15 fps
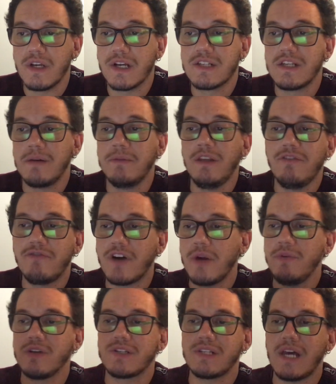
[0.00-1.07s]
examining
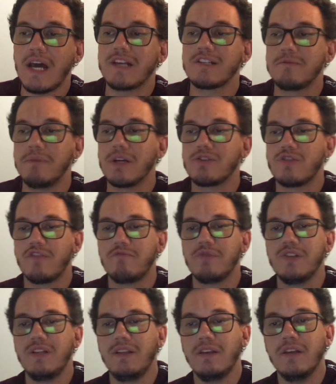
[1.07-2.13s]
various aspects of
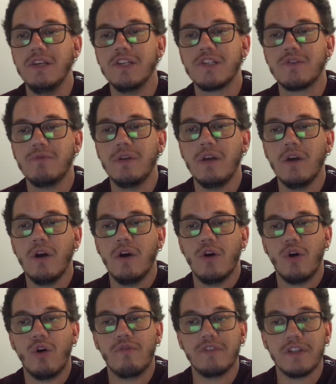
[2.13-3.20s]
Brazilian history
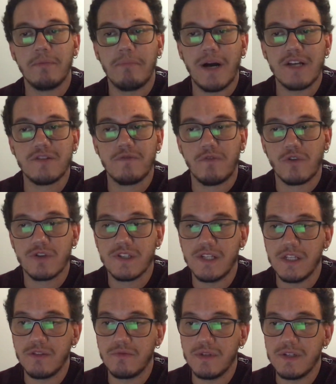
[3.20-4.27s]
over the past 4
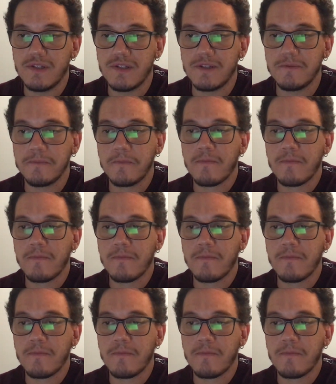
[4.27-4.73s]
centuries.